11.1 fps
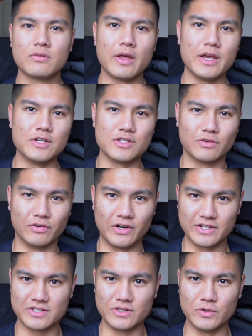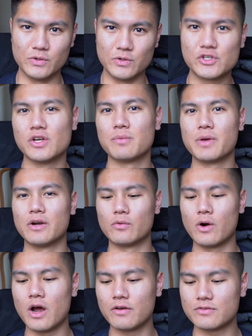ages for it to ship and
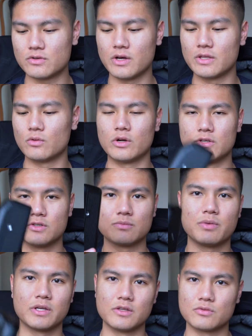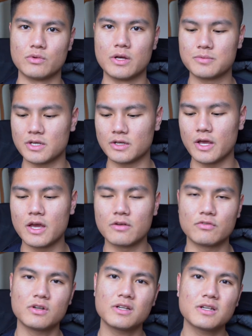arrive, so I thought I'd just pick this one up secondhand
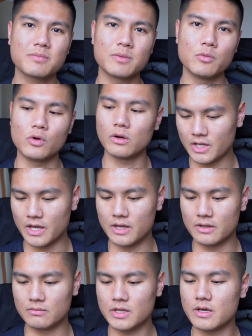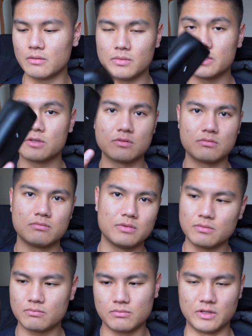for a little bit more. And yeah,
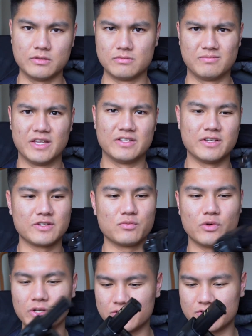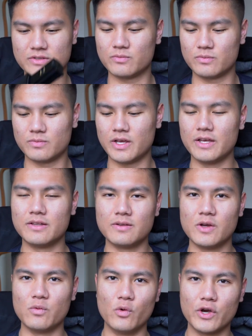it does what
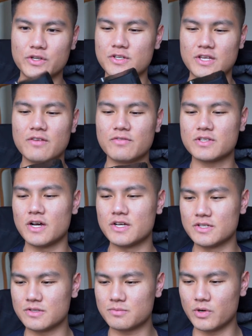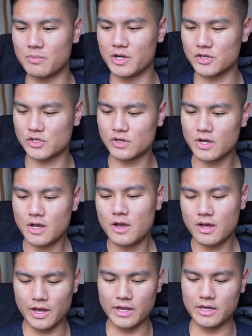it works as advertised. It's pretty much
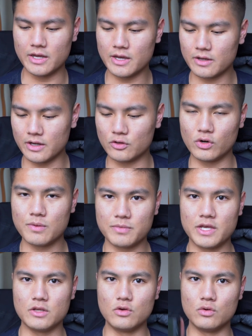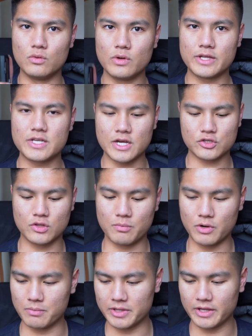a grip that you attach to the
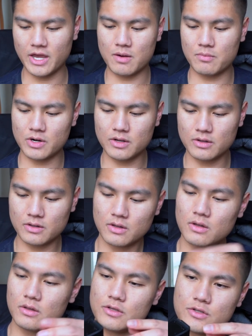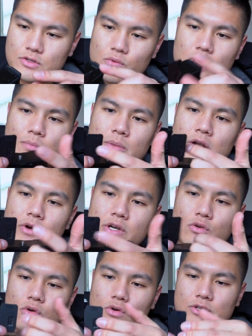bottom of the camera. This is where the battery
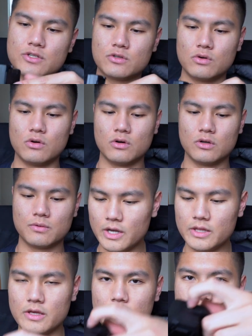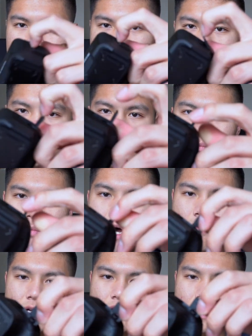door is stored, and then there's a little
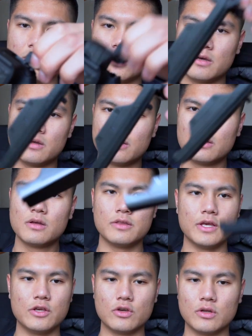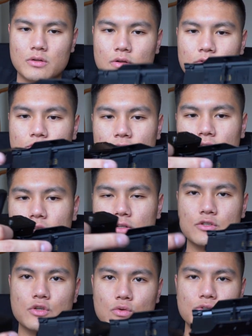compartment here that you can fit in
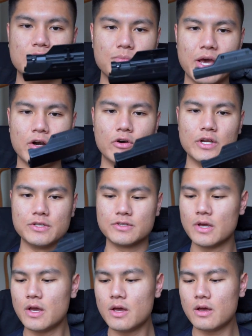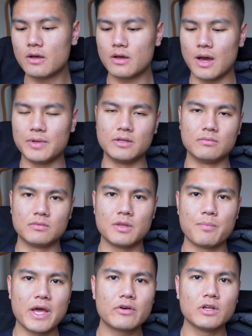2Z batteries. I mean, the
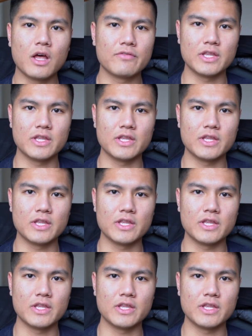battery life of